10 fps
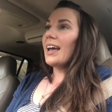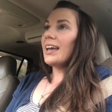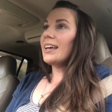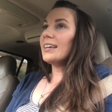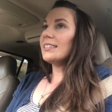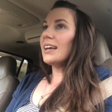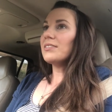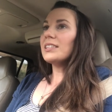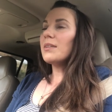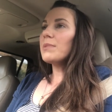And I've
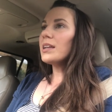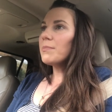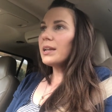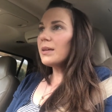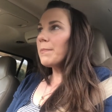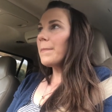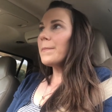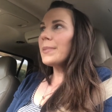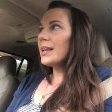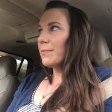said many, many,
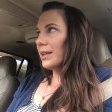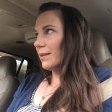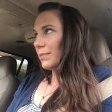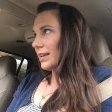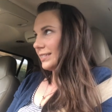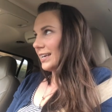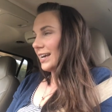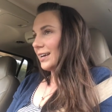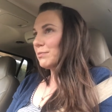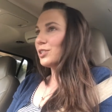many, many, many
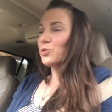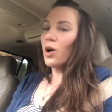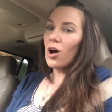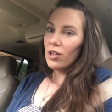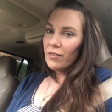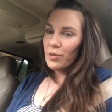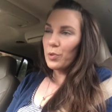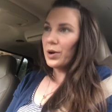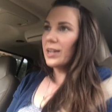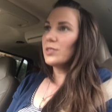times to all of the
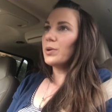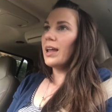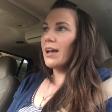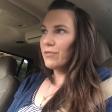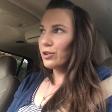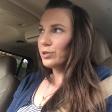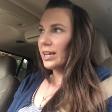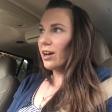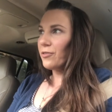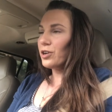boys, whenever you
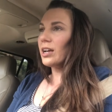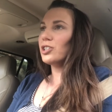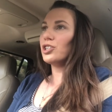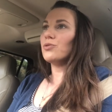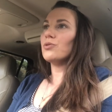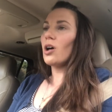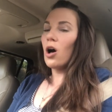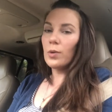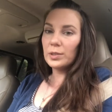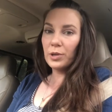take off your nice shoes,
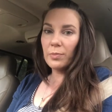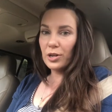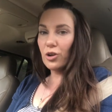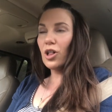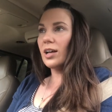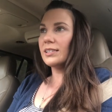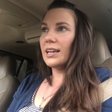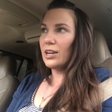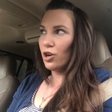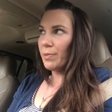always put them in your
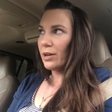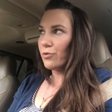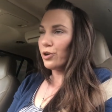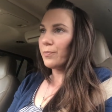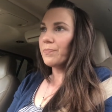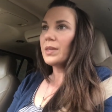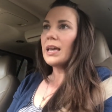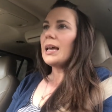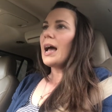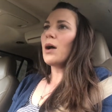closet in your bedroom.
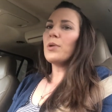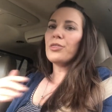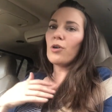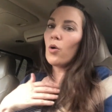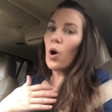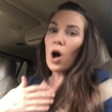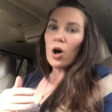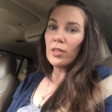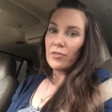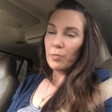And we throw
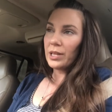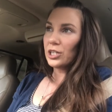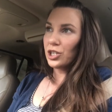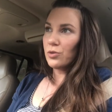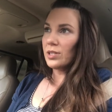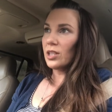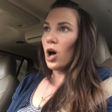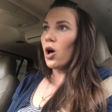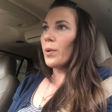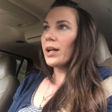all of the play shoes in the hallway